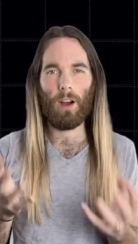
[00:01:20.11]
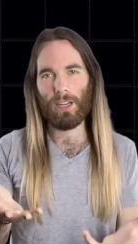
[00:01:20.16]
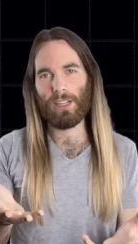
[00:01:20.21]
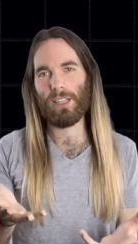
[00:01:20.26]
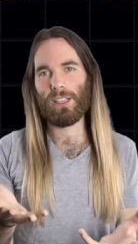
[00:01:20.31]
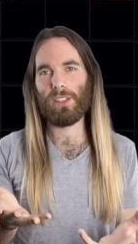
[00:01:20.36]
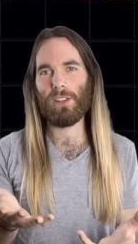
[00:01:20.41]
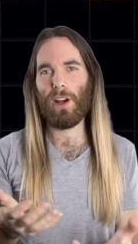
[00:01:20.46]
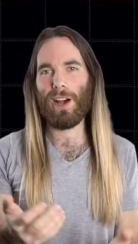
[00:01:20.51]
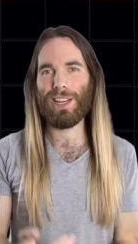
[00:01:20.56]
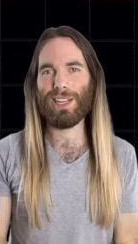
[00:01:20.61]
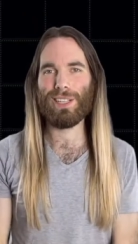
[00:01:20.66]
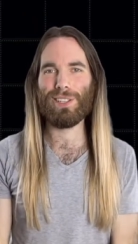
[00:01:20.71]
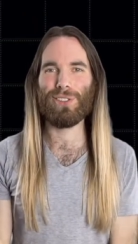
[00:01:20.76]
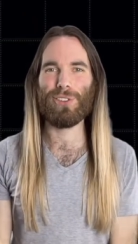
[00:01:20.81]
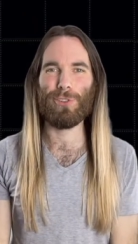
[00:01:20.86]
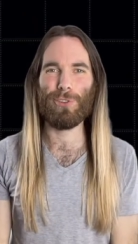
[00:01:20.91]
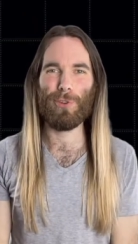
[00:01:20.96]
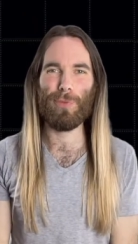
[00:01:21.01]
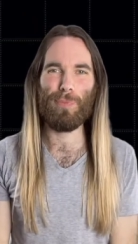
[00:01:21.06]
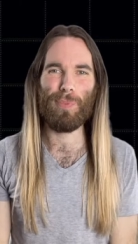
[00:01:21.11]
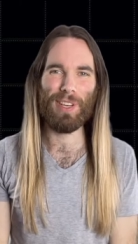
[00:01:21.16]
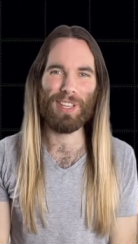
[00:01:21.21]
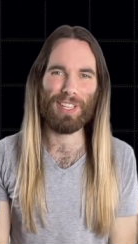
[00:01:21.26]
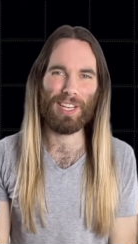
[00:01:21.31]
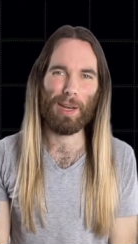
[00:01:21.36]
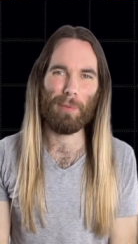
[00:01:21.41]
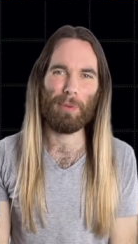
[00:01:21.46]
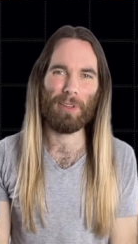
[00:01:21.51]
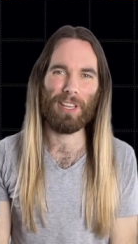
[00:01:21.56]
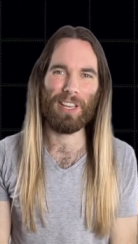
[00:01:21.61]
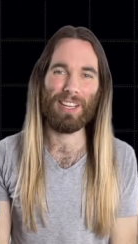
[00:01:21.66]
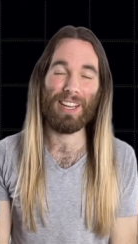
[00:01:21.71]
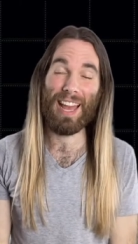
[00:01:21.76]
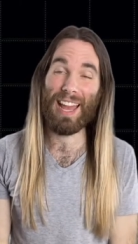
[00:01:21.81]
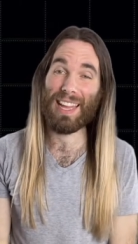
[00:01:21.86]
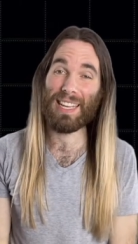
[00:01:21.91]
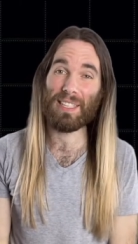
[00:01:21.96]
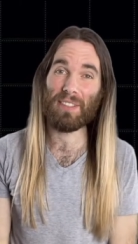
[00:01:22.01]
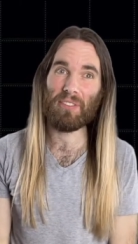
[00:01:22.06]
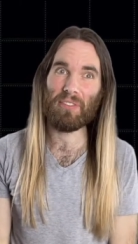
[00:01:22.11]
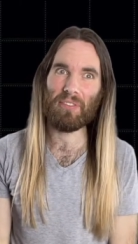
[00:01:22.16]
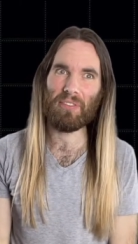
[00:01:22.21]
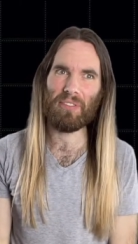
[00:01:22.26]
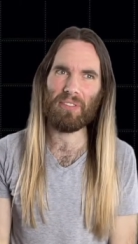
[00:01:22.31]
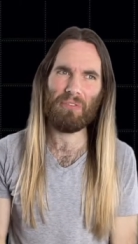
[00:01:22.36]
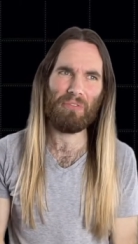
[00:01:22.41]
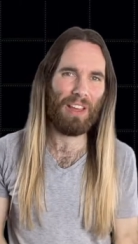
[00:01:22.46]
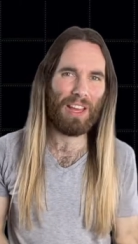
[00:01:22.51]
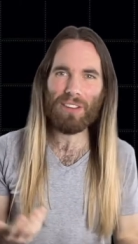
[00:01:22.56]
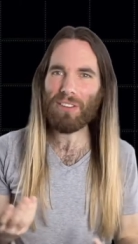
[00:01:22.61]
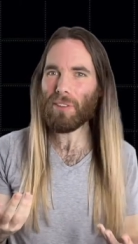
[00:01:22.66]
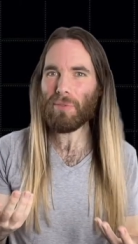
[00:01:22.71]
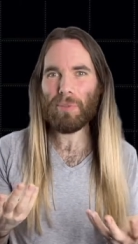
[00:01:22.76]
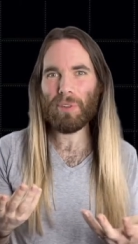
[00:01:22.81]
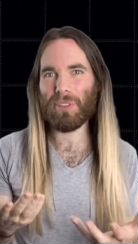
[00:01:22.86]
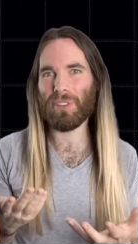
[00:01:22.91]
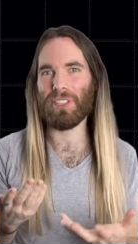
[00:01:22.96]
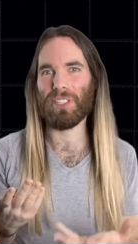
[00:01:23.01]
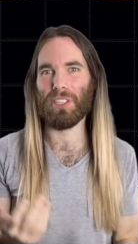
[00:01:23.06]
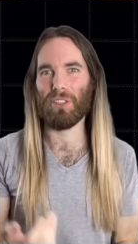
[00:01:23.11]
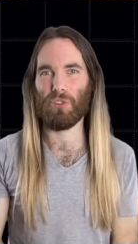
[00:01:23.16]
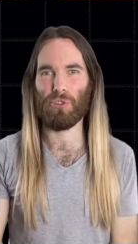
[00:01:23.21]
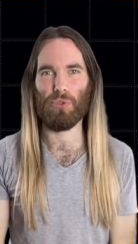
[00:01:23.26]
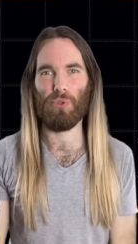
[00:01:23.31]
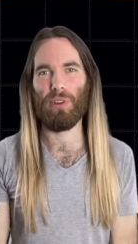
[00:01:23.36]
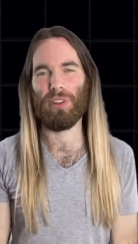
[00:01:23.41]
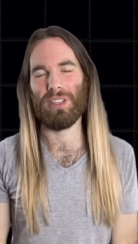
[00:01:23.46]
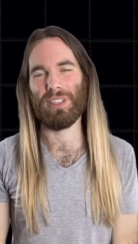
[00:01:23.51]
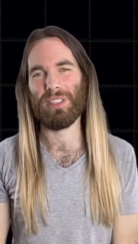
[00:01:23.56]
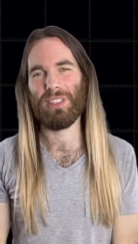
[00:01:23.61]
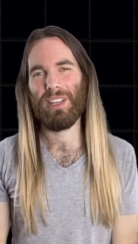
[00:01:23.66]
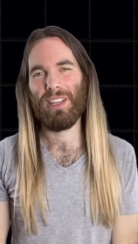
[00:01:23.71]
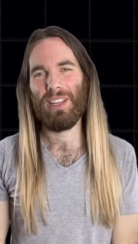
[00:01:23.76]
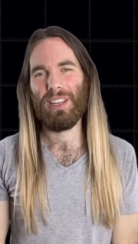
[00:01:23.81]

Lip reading: decided to pick it up again and found I really enjoyed it.